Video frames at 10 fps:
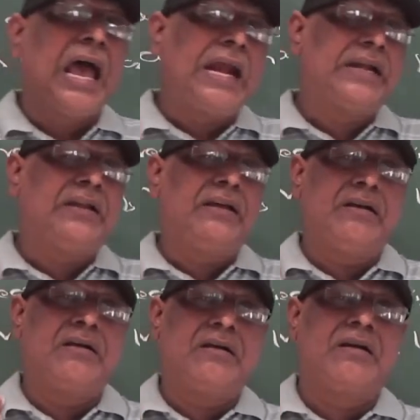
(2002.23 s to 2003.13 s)
at the
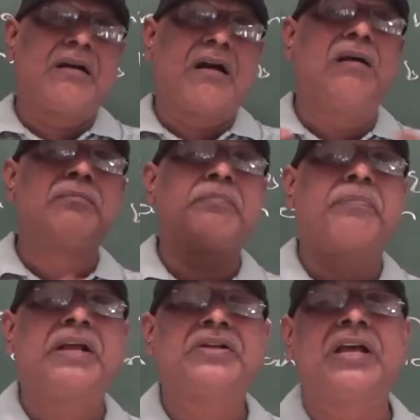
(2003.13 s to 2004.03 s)

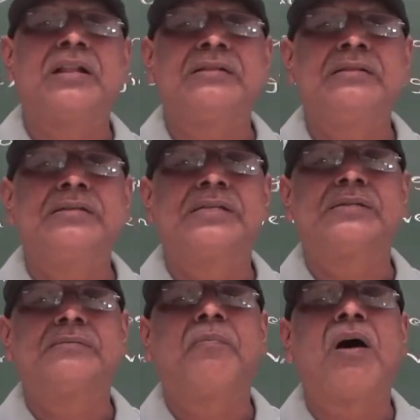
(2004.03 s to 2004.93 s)
compression
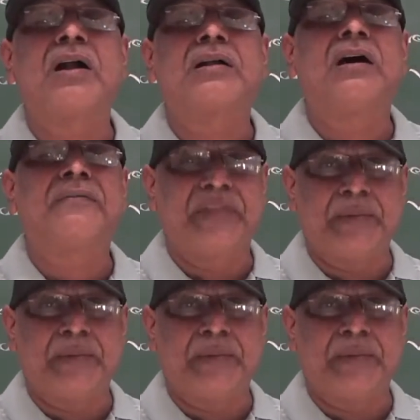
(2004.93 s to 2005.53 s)
part of the